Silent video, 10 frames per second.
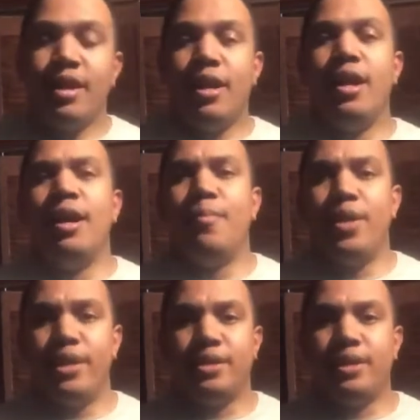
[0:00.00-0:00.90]

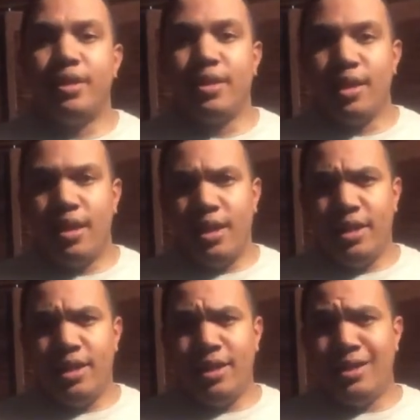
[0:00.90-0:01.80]
But it's
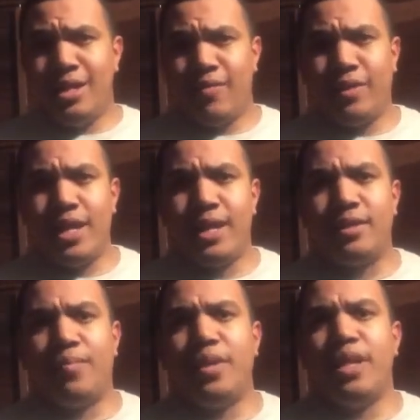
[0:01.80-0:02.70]
definitely not
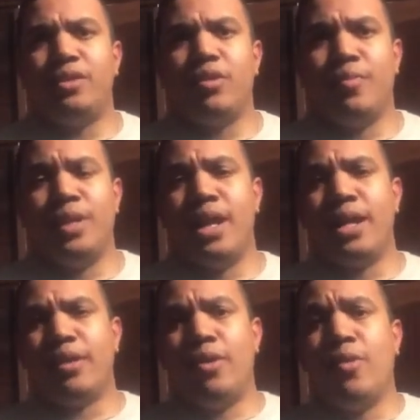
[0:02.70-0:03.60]
something that you're going to be
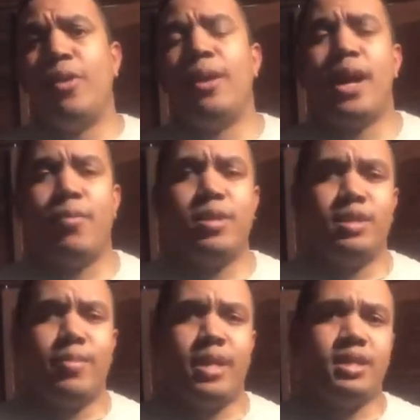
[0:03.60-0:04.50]
like, oh, I
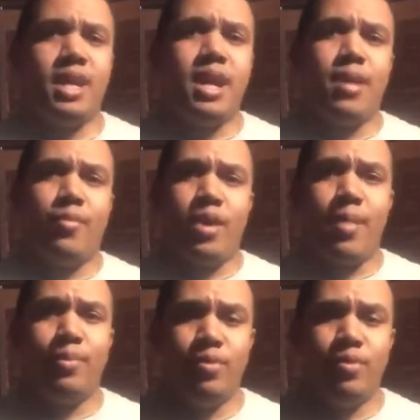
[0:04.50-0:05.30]
wasted my time or I blew